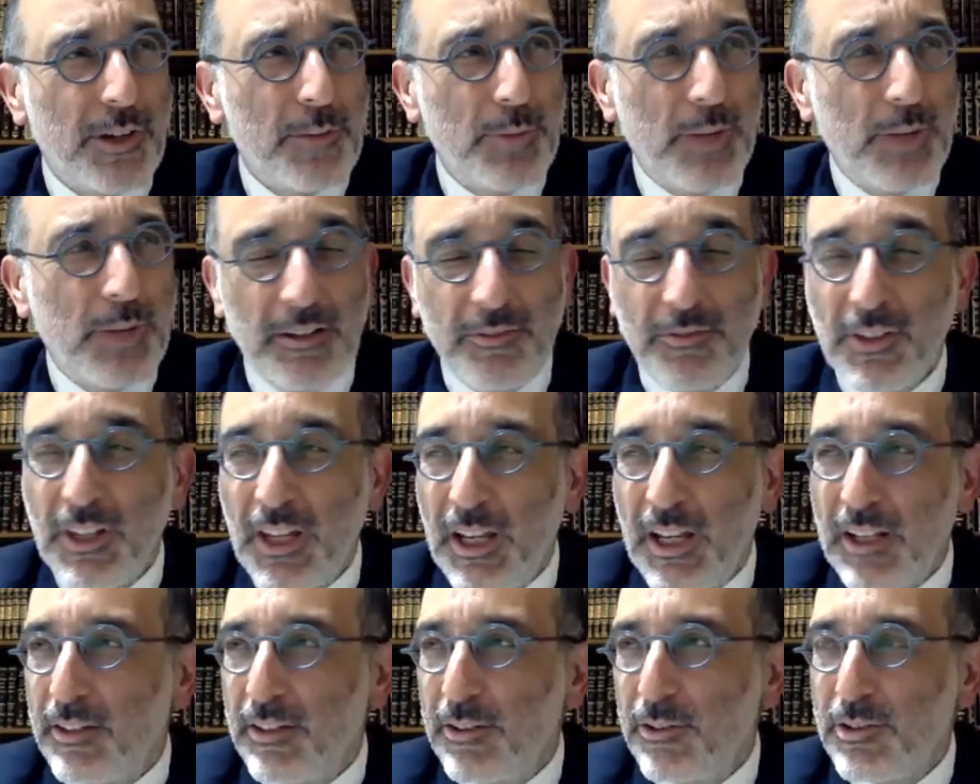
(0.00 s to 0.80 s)
powerful
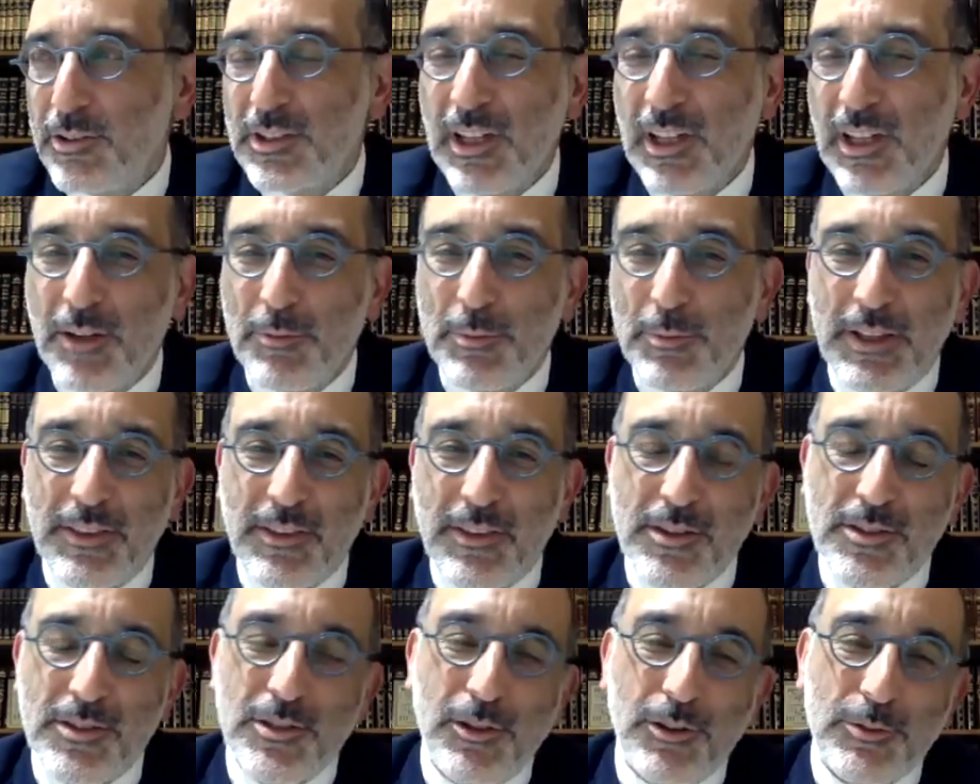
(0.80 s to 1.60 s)
idea you're saying about
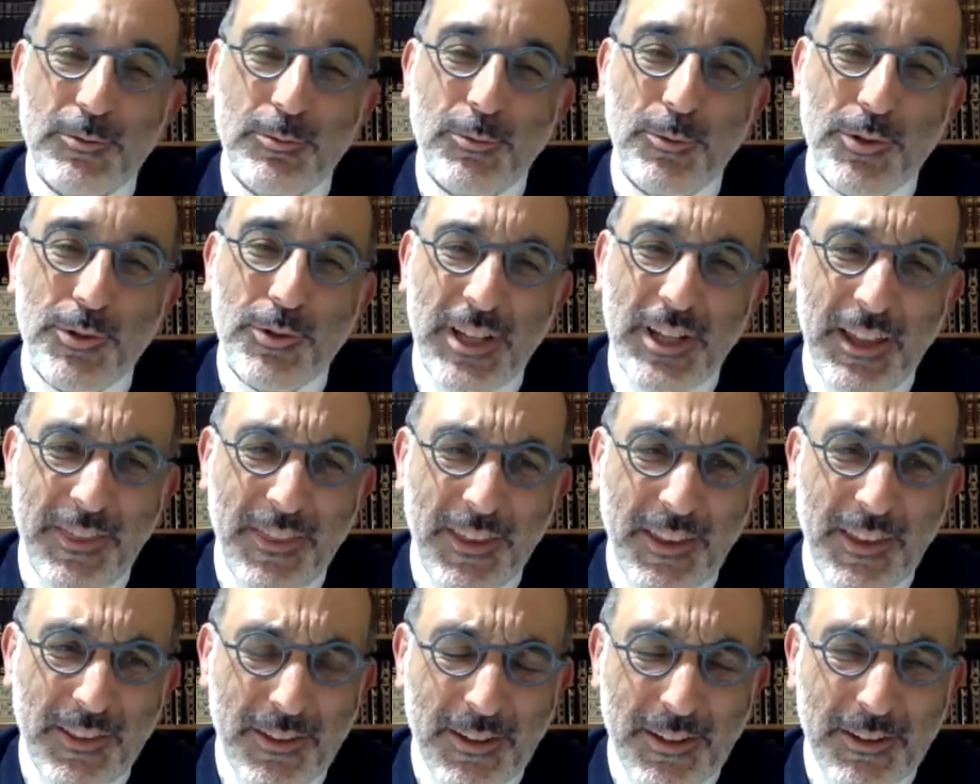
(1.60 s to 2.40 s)
the salt water. I
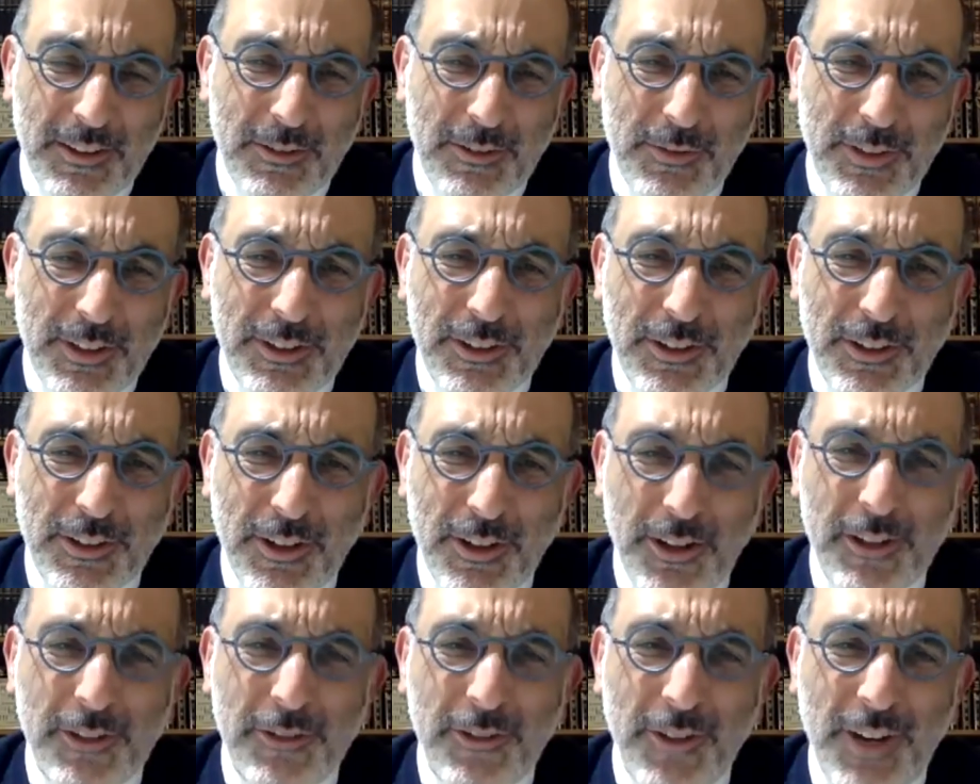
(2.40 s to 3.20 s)
think that the Vilna
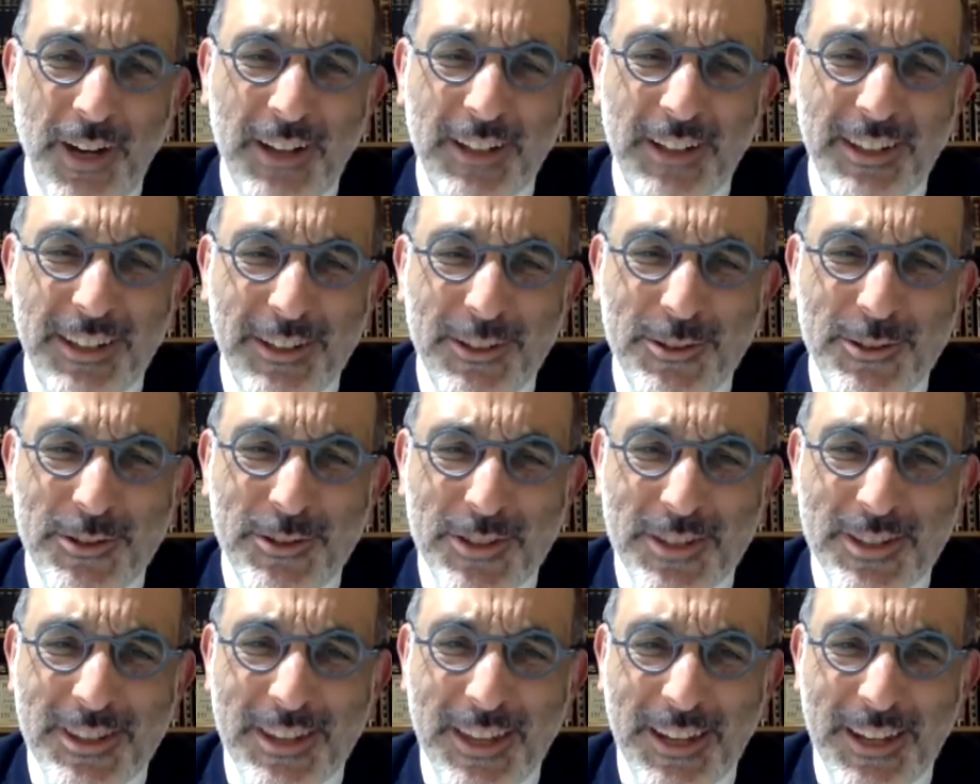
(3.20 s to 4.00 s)
Gaon, right, he
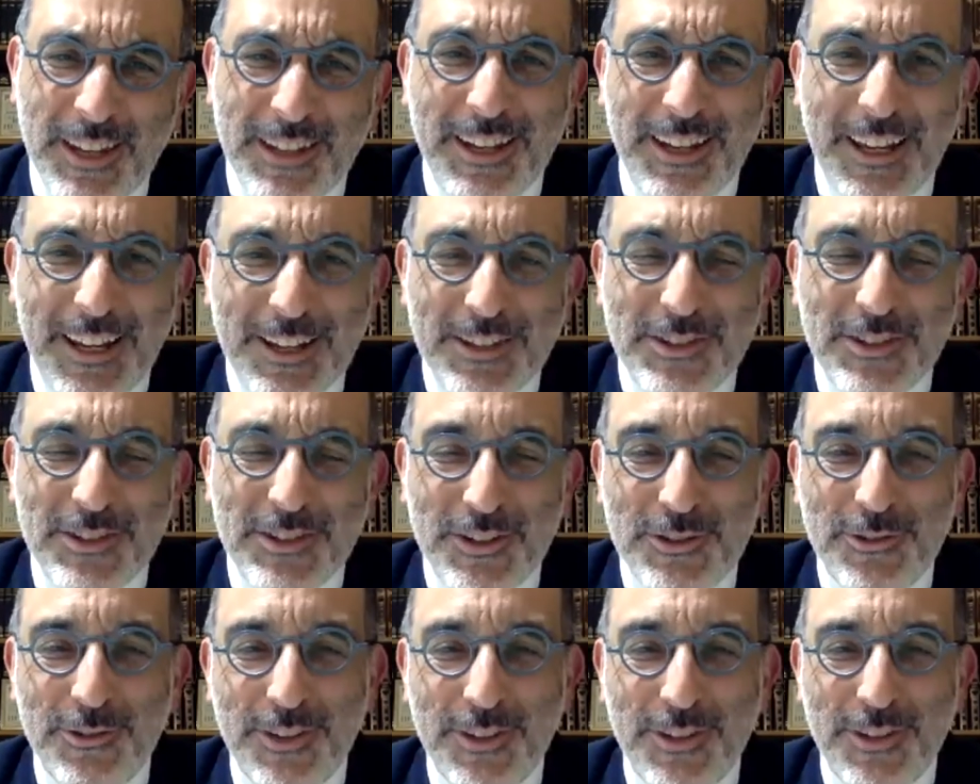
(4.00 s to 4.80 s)
uses that analogy
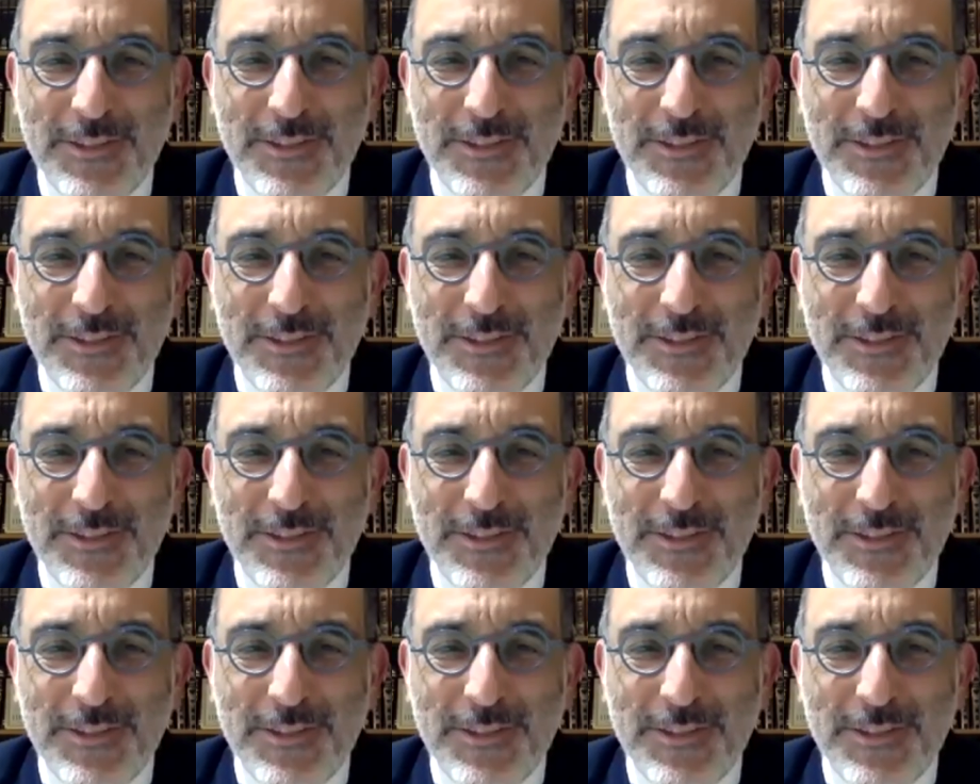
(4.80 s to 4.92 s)
to his